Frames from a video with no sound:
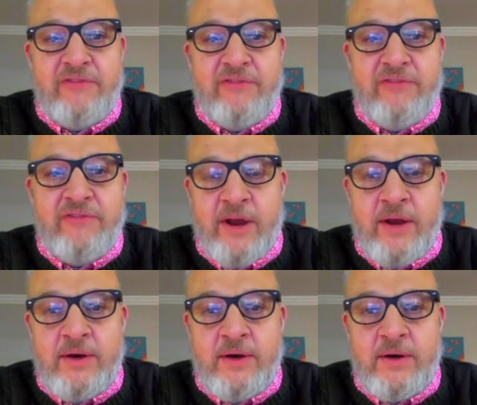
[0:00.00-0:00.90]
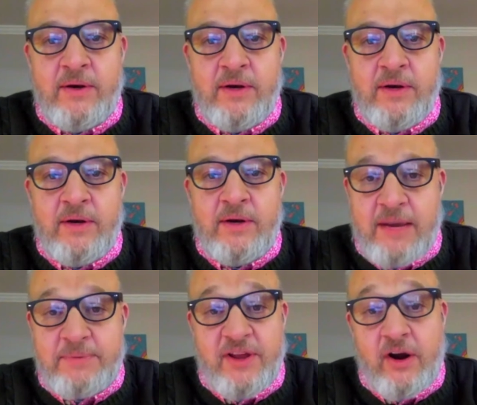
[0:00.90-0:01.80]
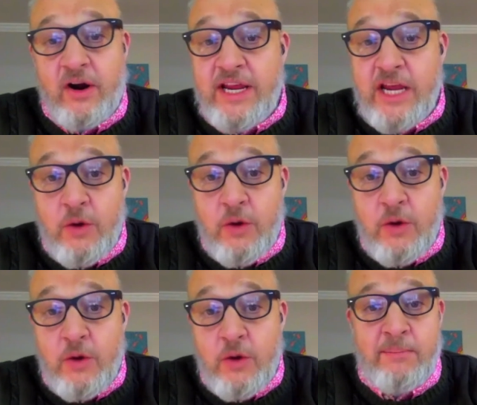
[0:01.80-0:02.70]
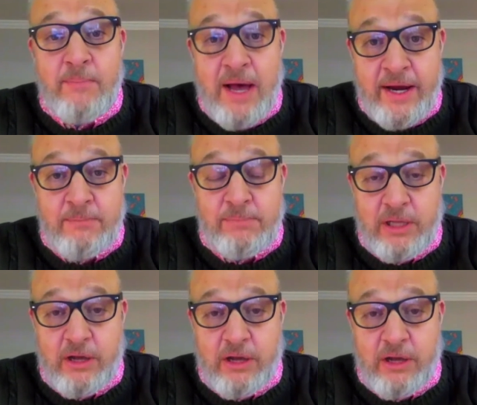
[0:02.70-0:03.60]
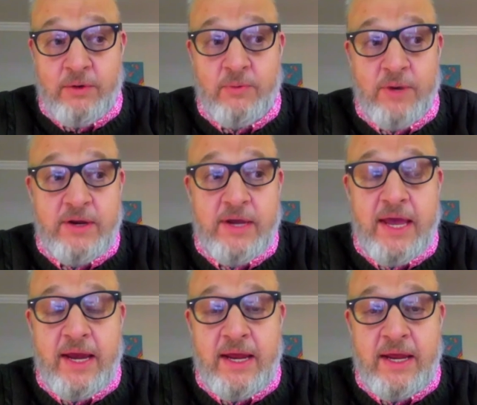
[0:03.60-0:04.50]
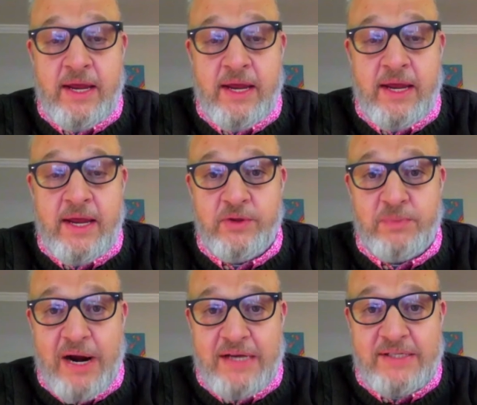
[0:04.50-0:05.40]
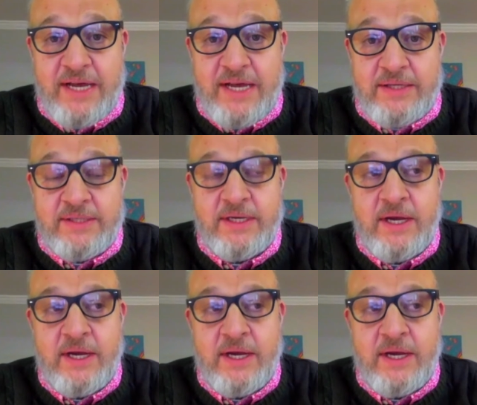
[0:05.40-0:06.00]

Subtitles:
different concepts that are equally mind-blowing when you get into this process.